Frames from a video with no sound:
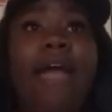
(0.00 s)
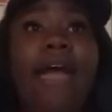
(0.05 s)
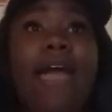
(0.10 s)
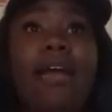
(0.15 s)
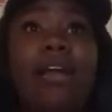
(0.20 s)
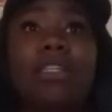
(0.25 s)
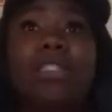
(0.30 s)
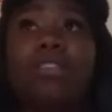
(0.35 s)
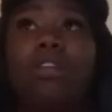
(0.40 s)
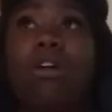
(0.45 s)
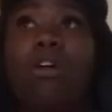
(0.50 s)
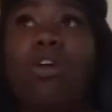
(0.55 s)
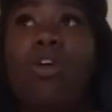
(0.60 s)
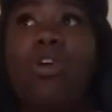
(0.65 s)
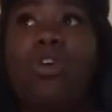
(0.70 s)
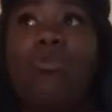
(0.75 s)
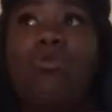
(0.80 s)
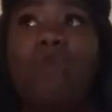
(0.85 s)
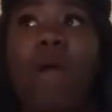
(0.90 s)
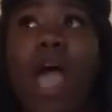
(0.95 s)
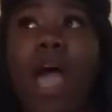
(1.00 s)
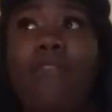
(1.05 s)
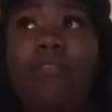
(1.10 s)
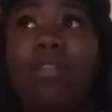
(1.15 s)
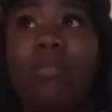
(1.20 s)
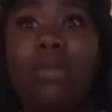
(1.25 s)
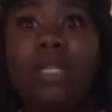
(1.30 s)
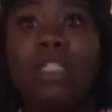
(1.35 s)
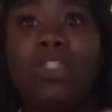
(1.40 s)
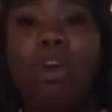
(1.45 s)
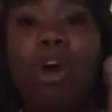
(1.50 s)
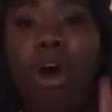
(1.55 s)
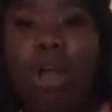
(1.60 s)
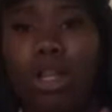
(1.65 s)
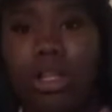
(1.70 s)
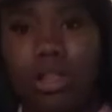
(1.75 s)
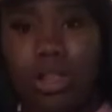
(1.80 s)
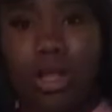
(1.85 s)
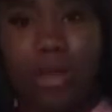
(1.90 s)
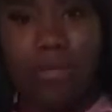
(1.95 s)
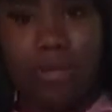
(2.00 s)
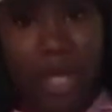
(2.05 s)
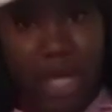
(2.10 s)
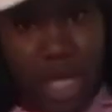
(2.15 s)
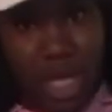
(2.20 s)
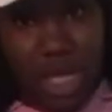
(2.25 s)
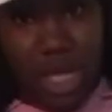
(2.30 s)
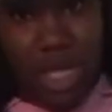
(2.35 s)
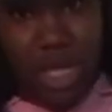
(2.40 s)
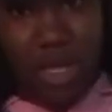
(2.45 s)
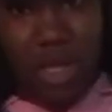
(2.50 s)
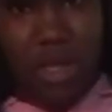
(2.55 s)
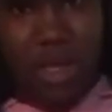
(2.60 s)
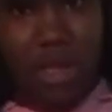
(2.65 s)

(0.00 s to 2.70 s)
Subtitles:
And so you have to be taller than me